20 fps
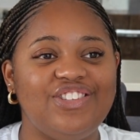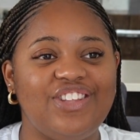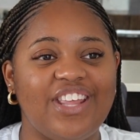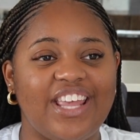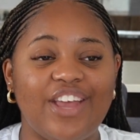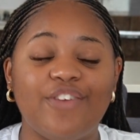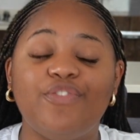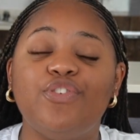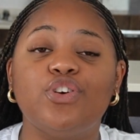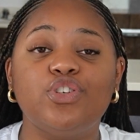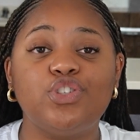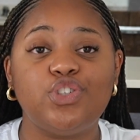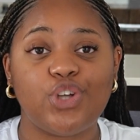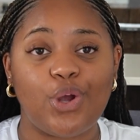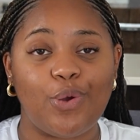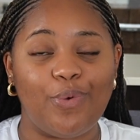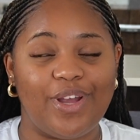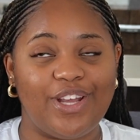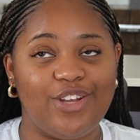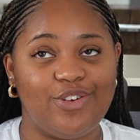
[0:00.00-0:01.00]
If you're
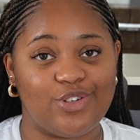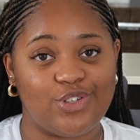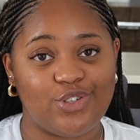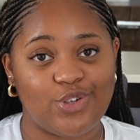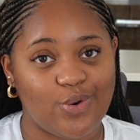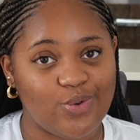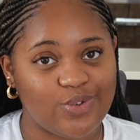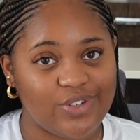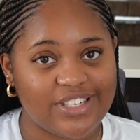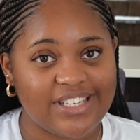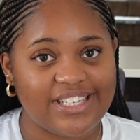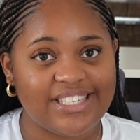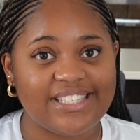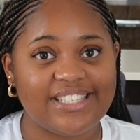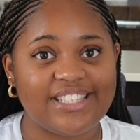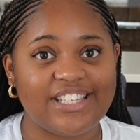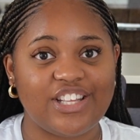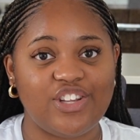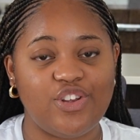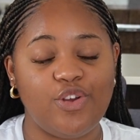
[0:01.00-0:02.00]
showing your
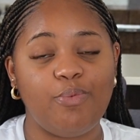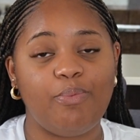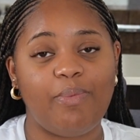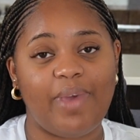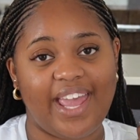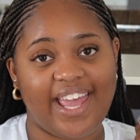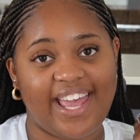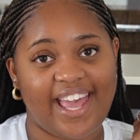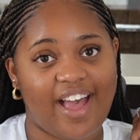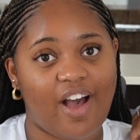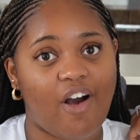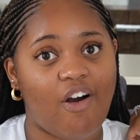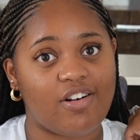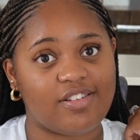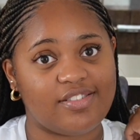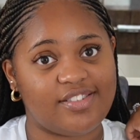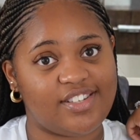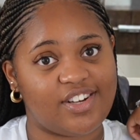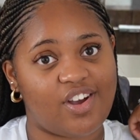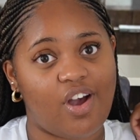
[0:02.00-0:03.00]
shoulders, then you may get
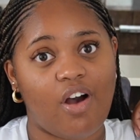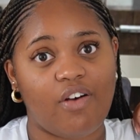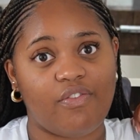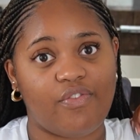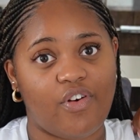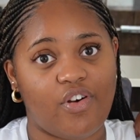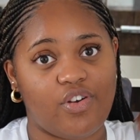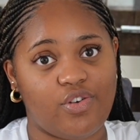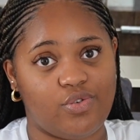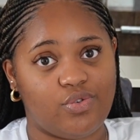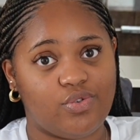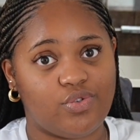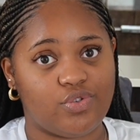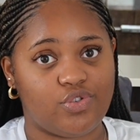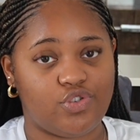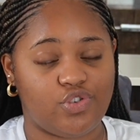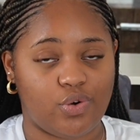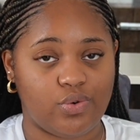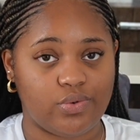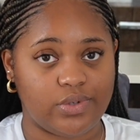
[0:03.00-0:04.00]
asked to cover your
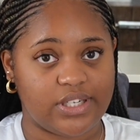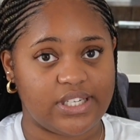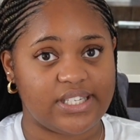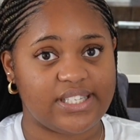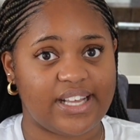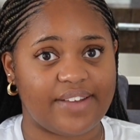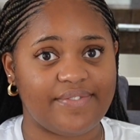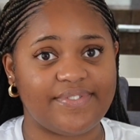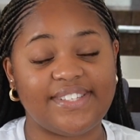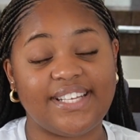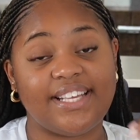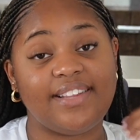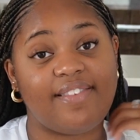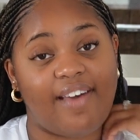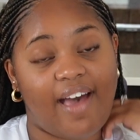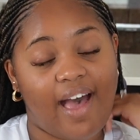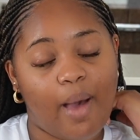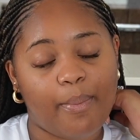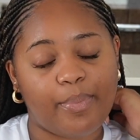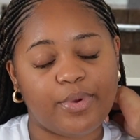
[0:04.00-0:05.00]
shoulders. I've seen
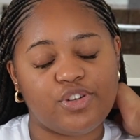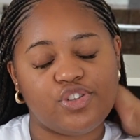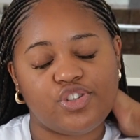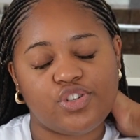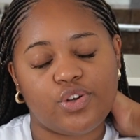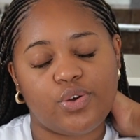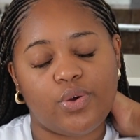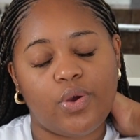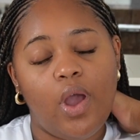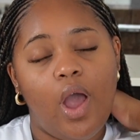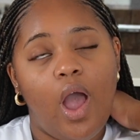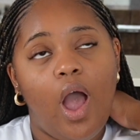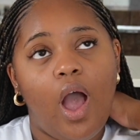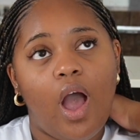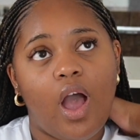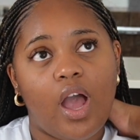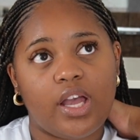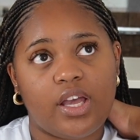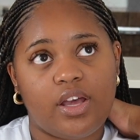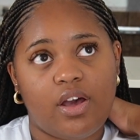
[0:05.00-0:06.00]
that happen to
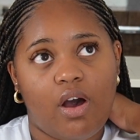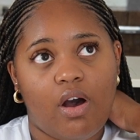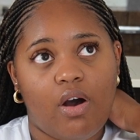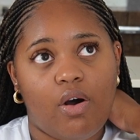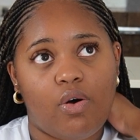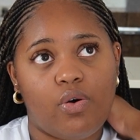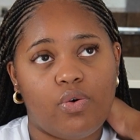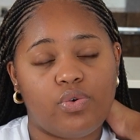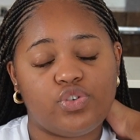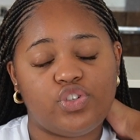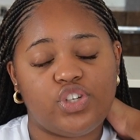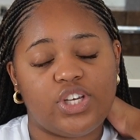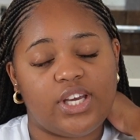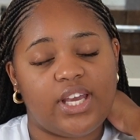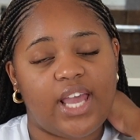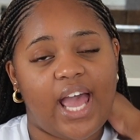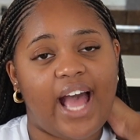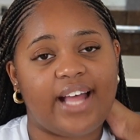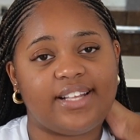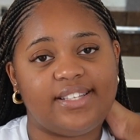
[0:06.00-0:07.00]
a girl.
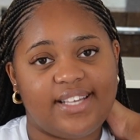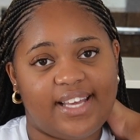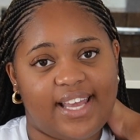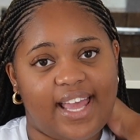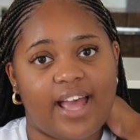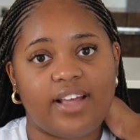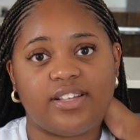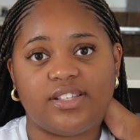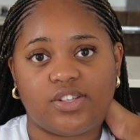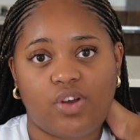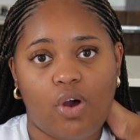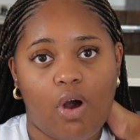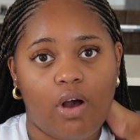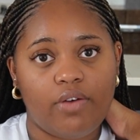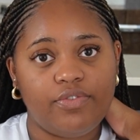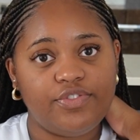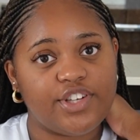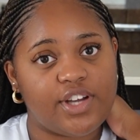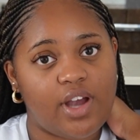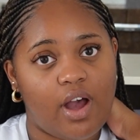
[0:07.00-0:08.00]
She had to get a
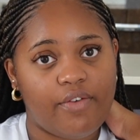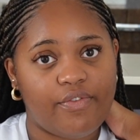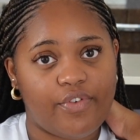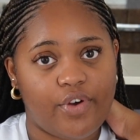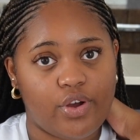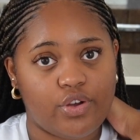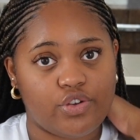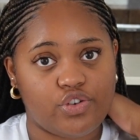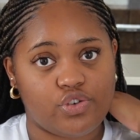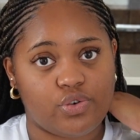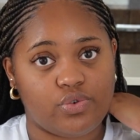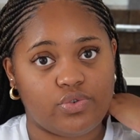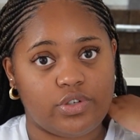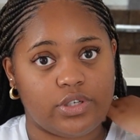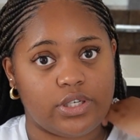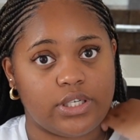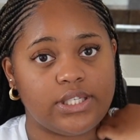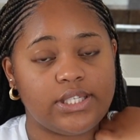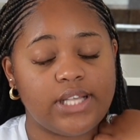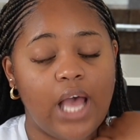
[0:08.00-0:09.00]
scarf to cover her
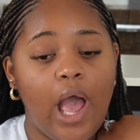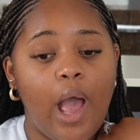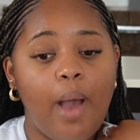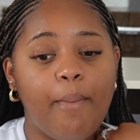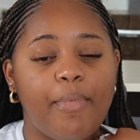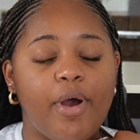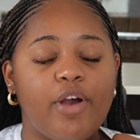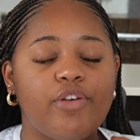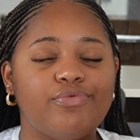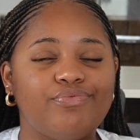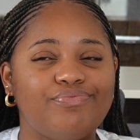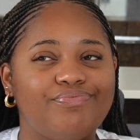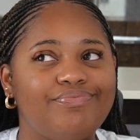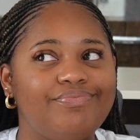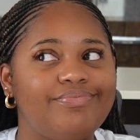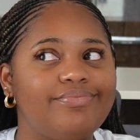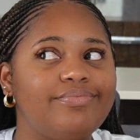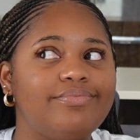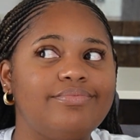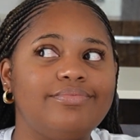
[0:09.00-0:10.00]
shoulders, but
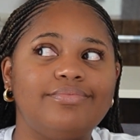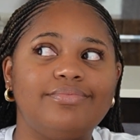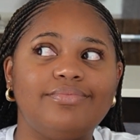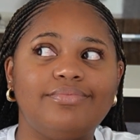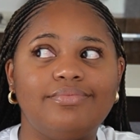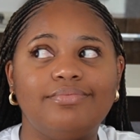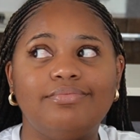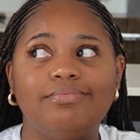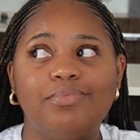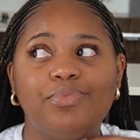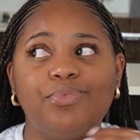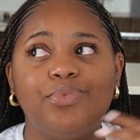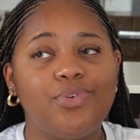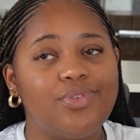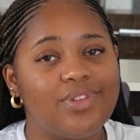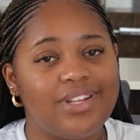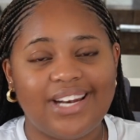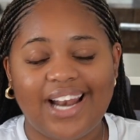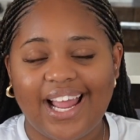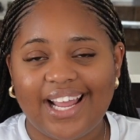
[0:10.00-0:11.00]
more
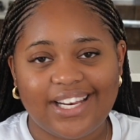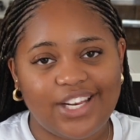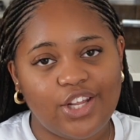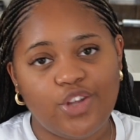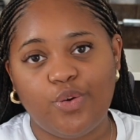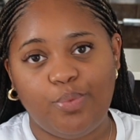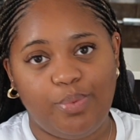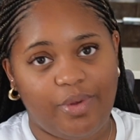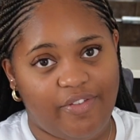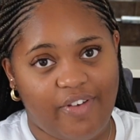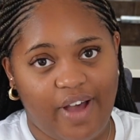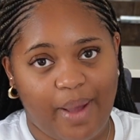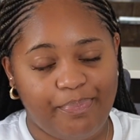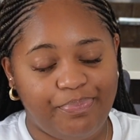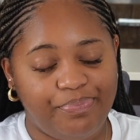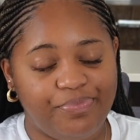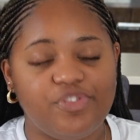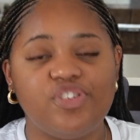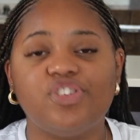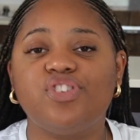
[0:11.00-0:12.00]
than likely you'll be fine.
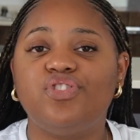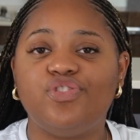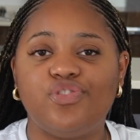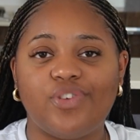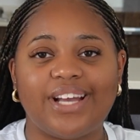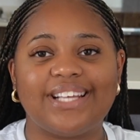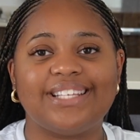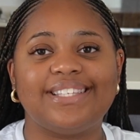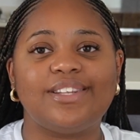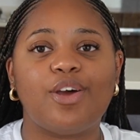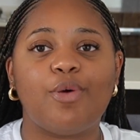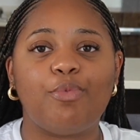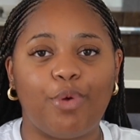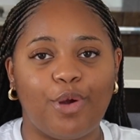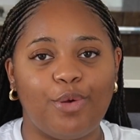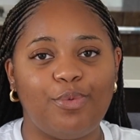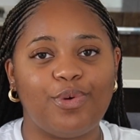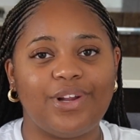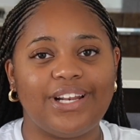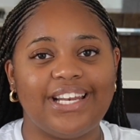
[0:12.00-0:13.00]
Just dress
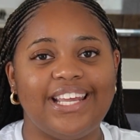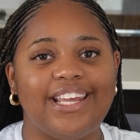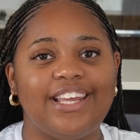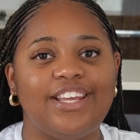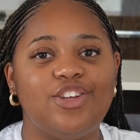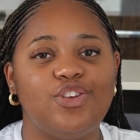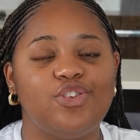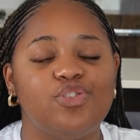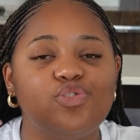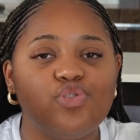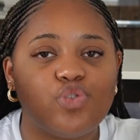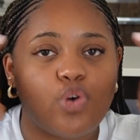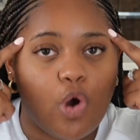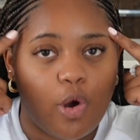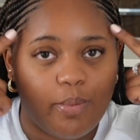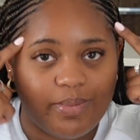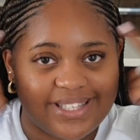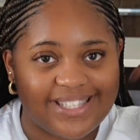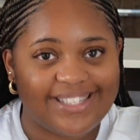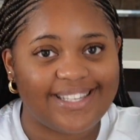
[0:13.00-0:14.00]
appropriately, use your
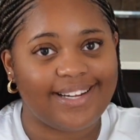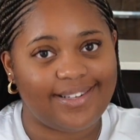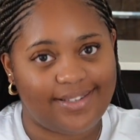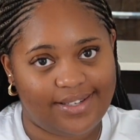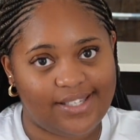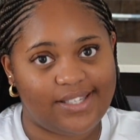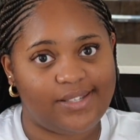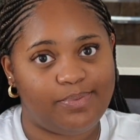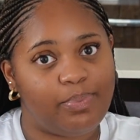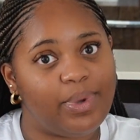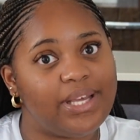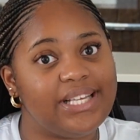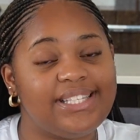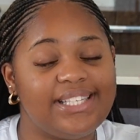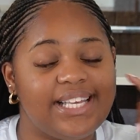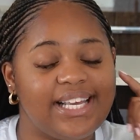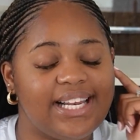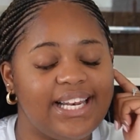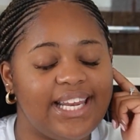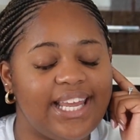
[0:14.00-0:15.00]
common sense
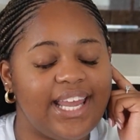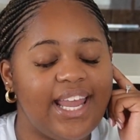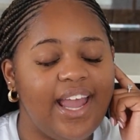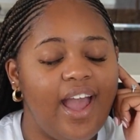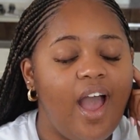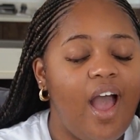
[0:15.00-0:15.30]
basically.